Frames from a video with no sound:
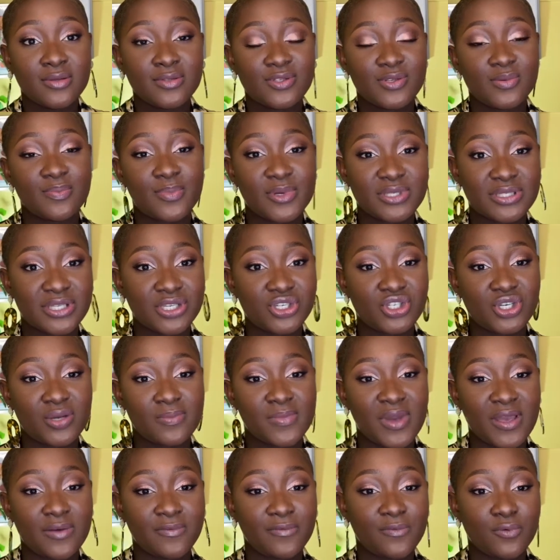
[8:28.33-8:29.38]
to position
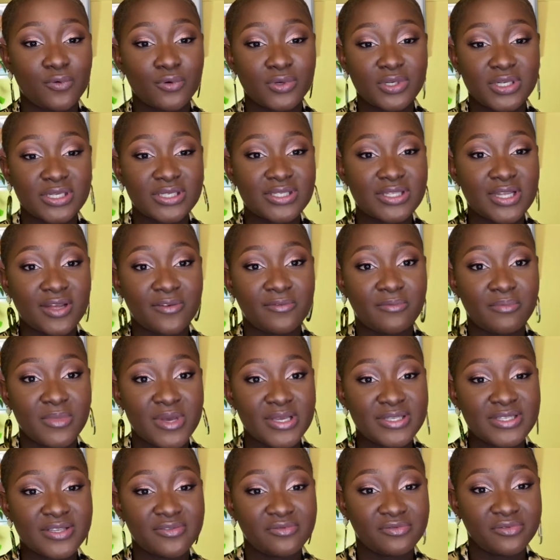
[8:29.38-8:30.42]
my phone. This stuff
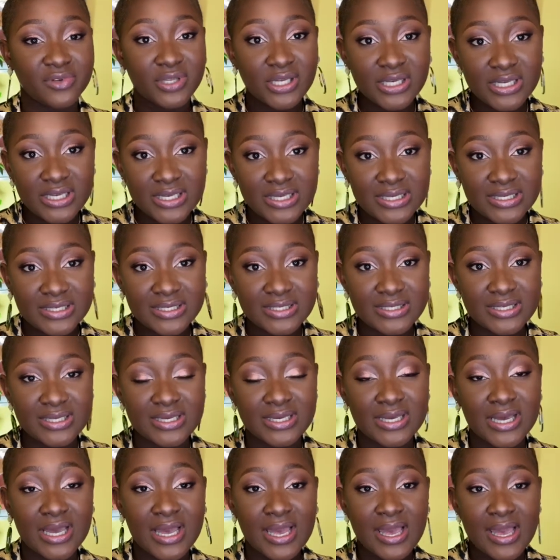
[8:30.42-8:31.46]
makes it really
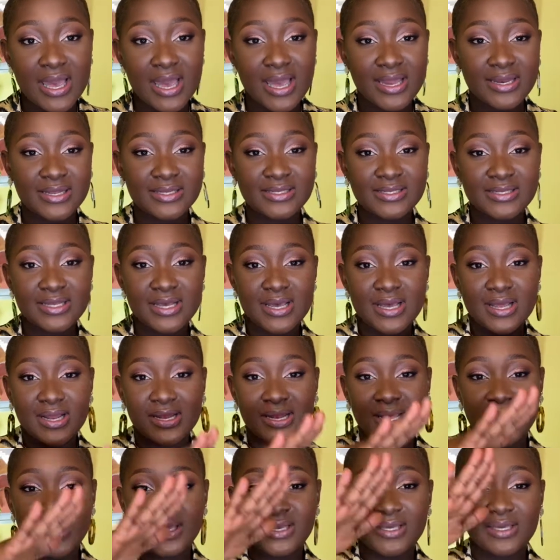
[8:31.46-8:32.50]
easy, and it's
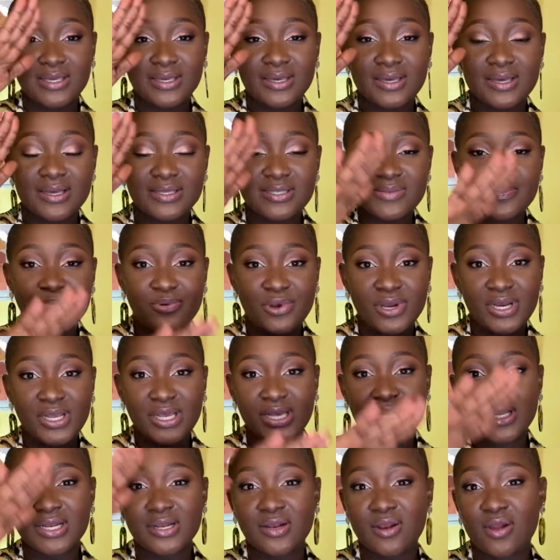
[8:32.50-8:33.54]
like it's
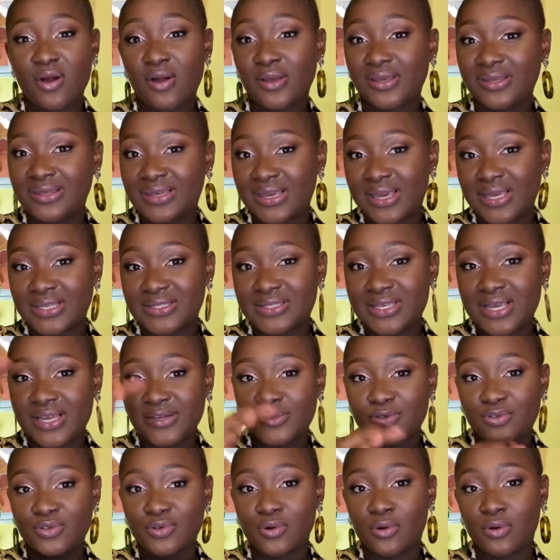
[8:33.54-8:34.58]
pretty elongated,
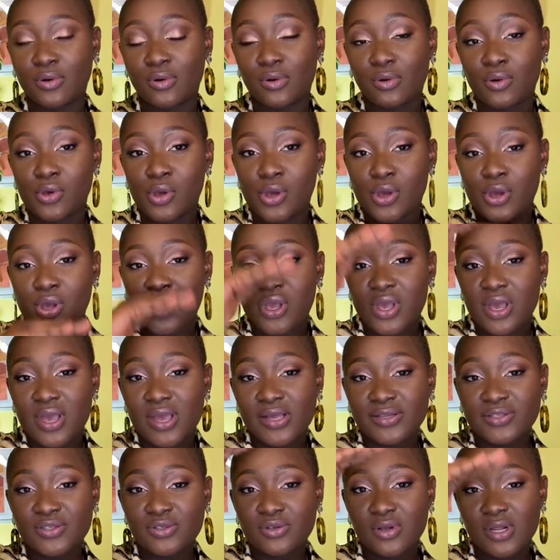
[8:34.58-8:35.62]
so
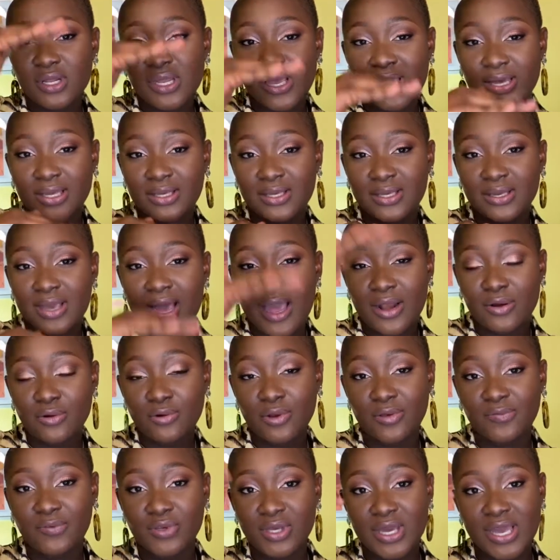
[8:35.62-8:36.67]
it's not like, I don't
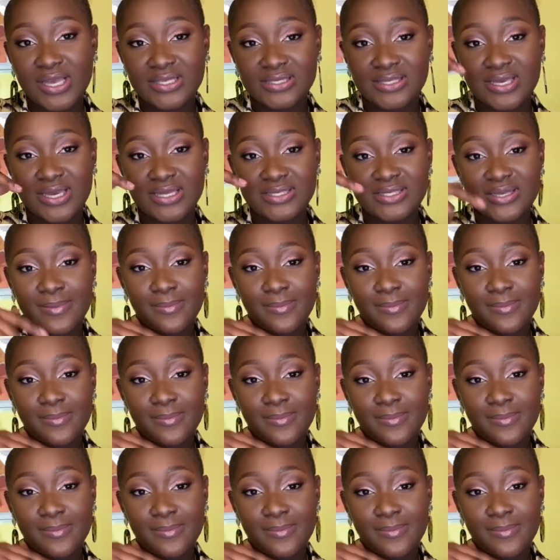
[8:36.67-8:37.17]
know if you guys get